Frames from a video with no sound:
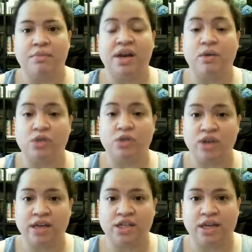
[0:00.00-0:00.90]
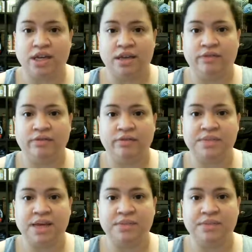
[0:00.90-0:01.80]
But I will try to check in
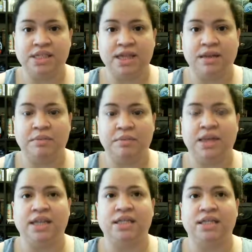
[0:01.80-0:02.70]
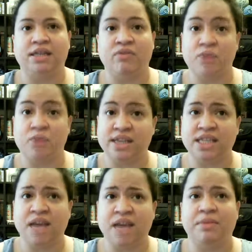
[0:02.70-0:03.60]
from time to time. And in 7
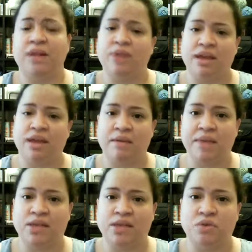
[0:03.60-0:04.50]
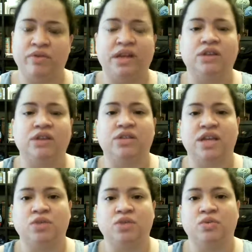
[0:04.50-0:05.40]
weeks' time, then we could get back to a regular
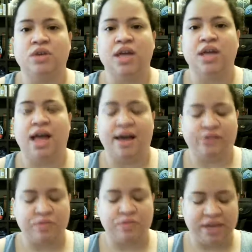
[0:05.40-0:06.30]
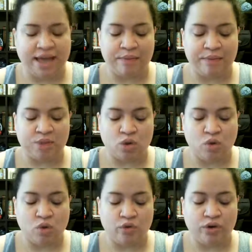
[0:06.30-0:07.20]
schedule after my camp is
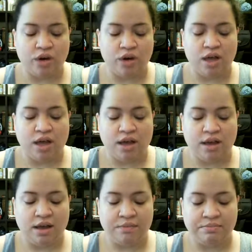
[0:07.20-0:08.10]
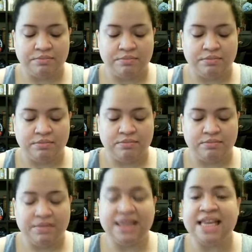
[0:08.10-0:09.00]
over.
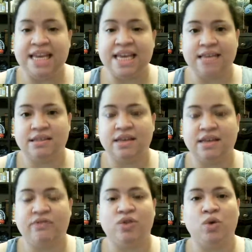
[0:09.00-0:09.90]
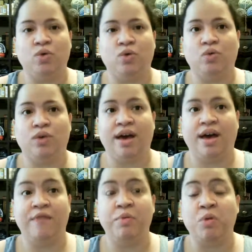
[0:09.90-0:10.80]
Please, if you
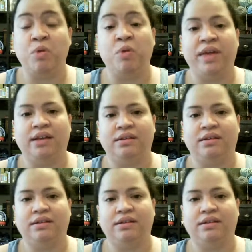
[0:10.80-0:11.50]
have a moment,